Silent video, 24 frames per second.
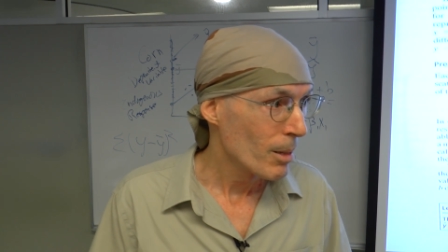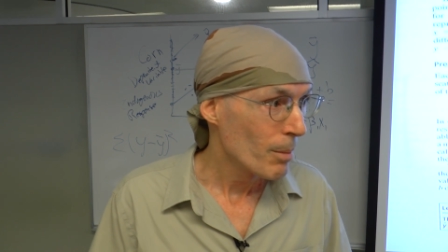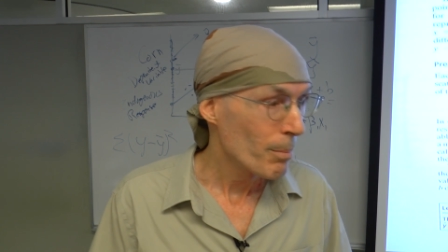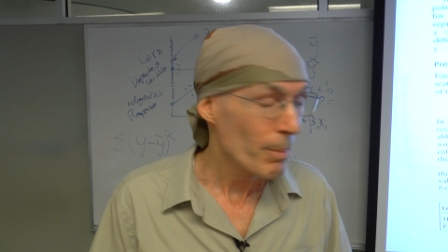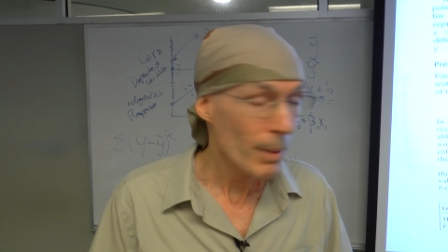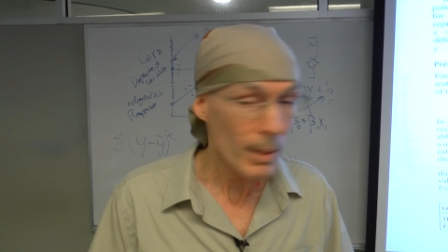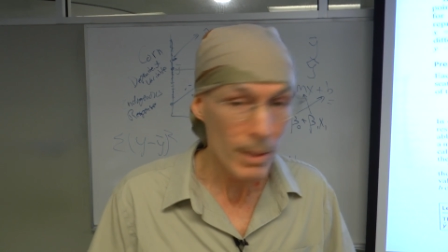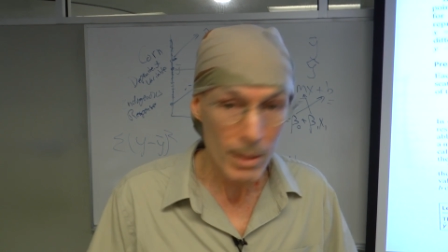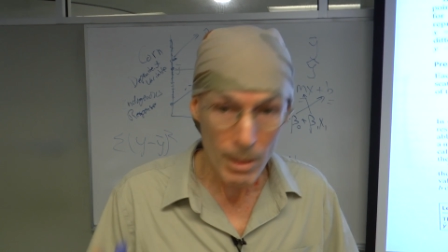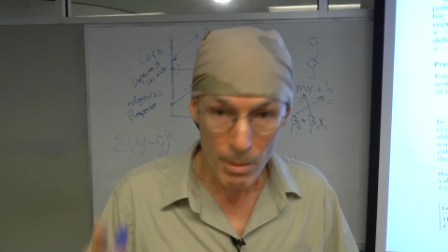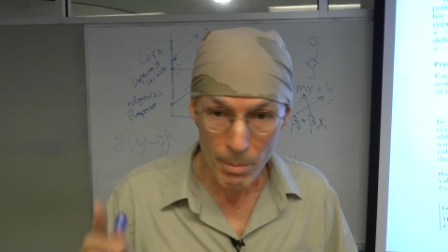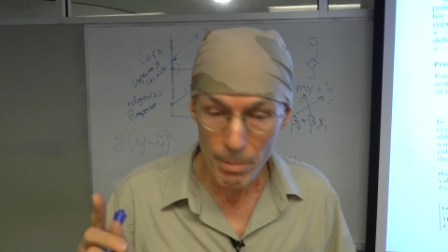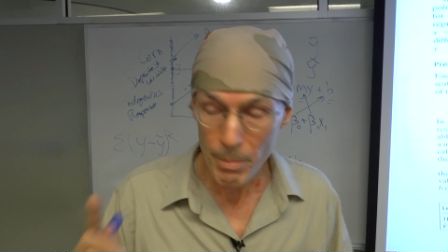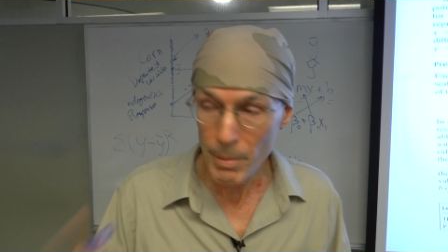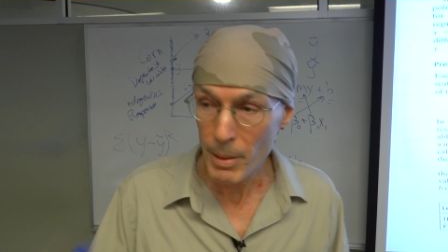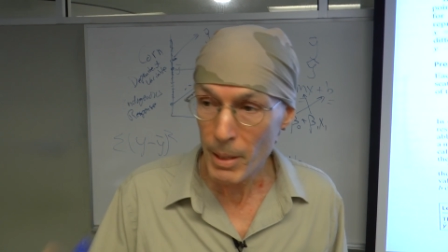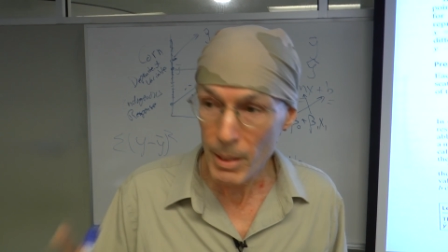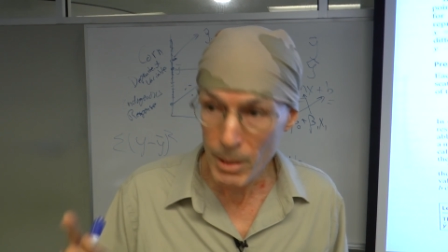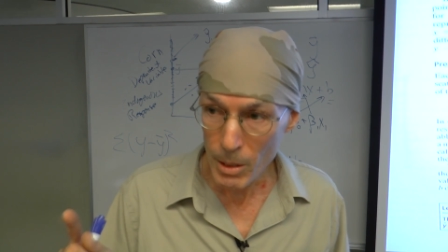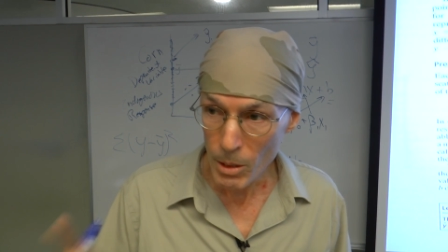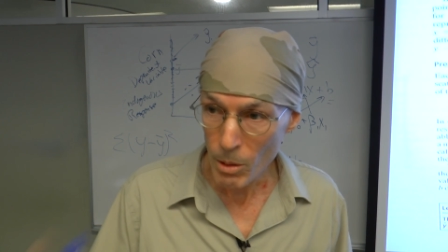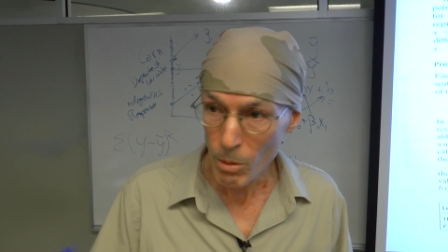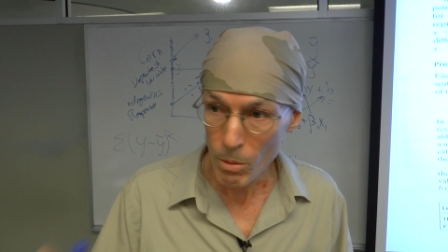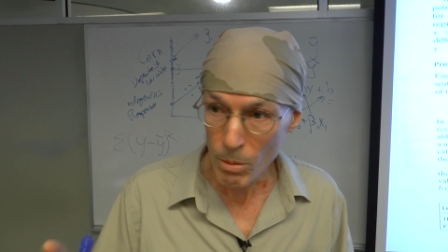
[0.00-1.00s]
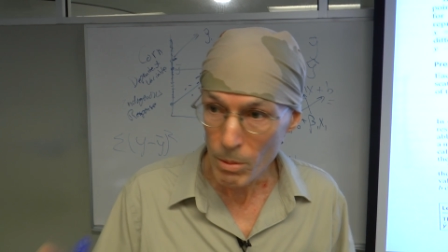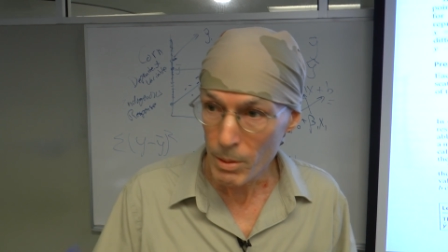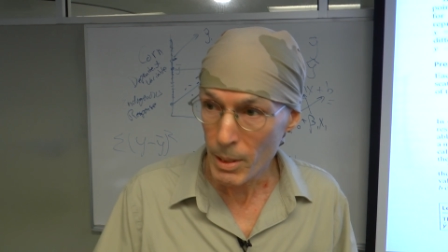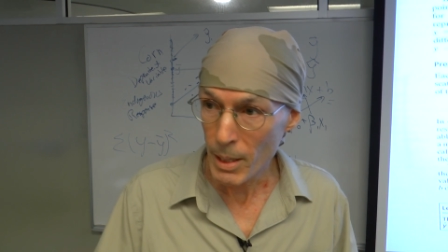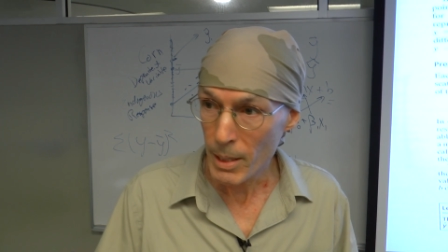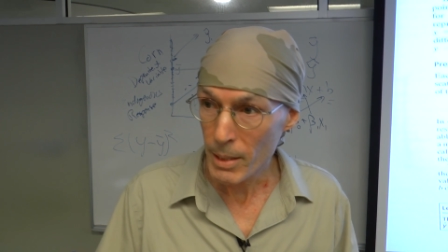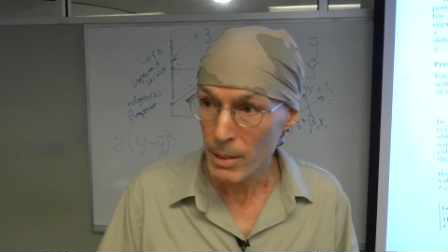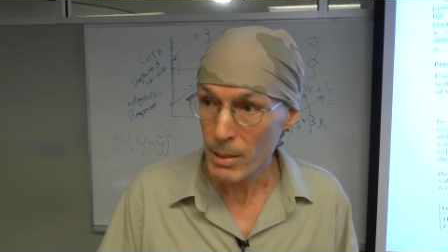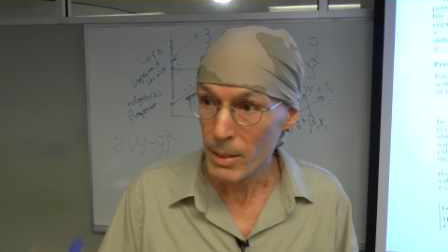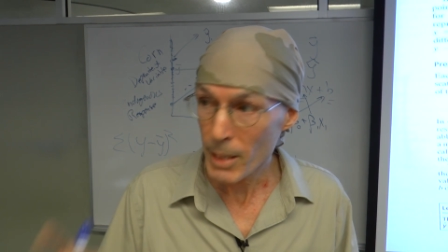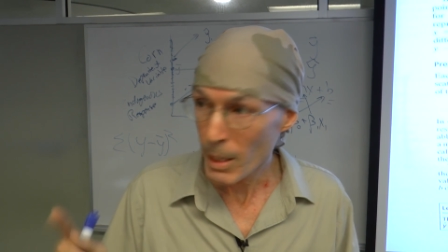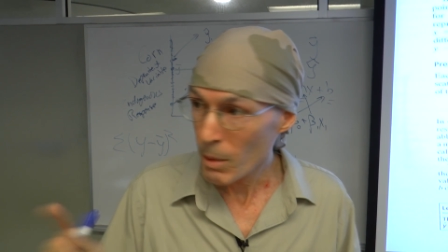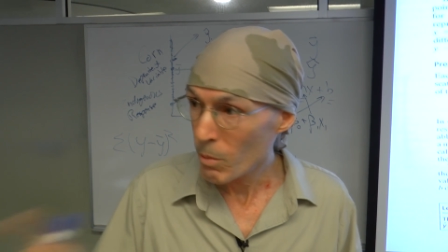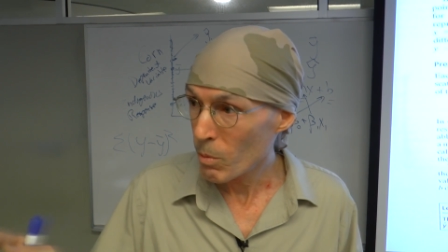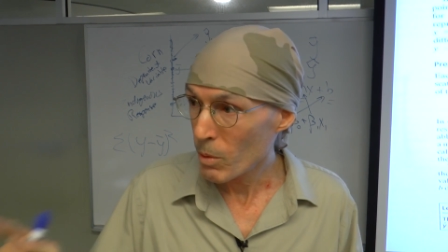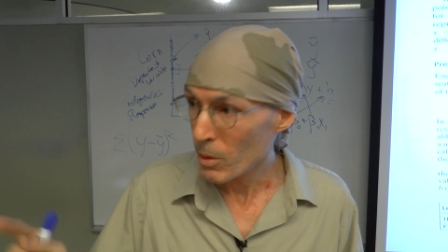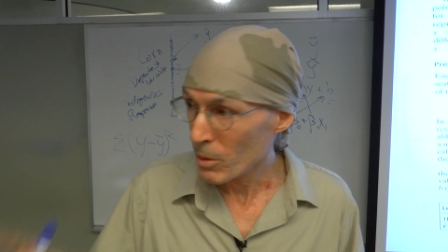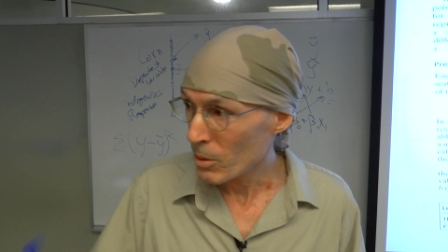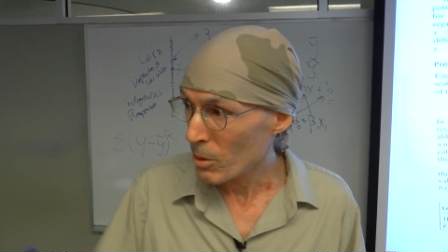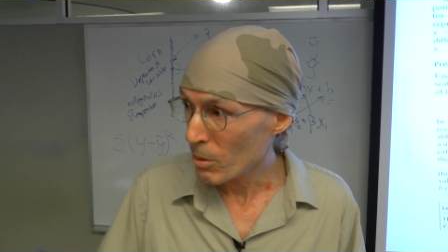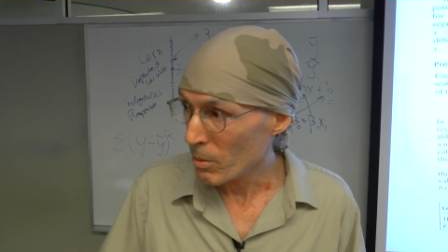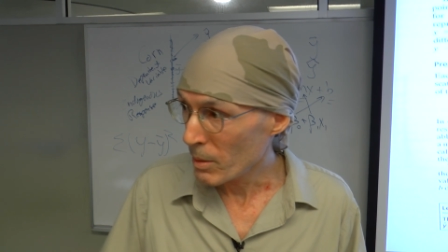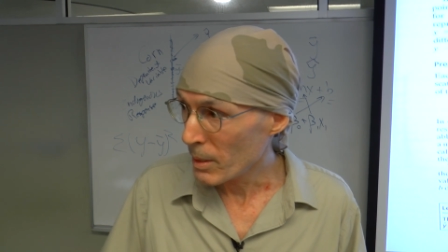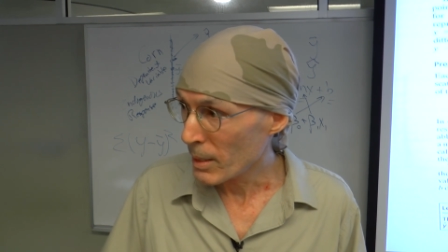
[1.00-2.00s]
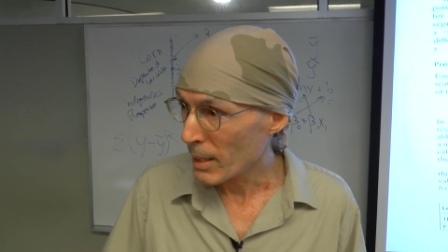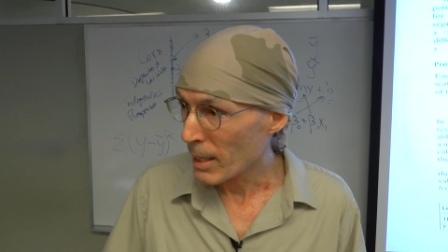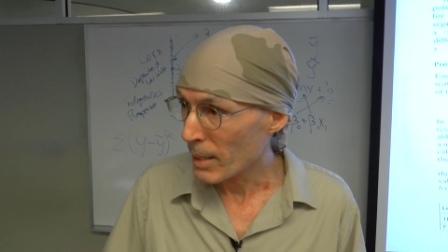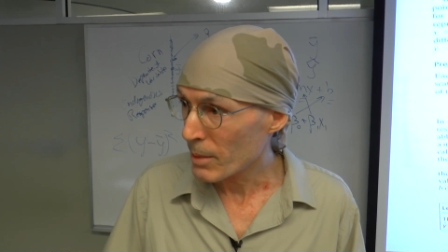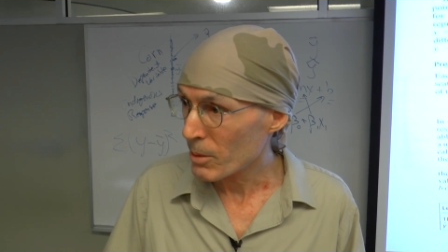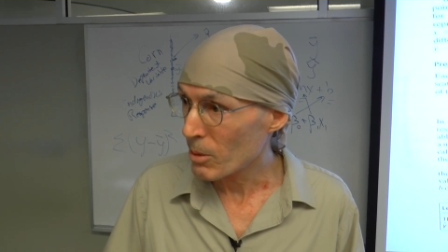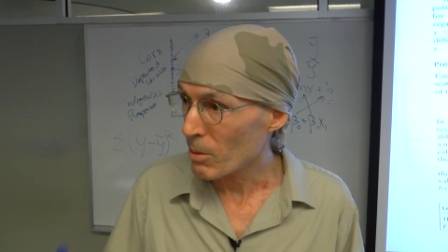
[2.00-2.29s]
But in the old days, they weren't doing that.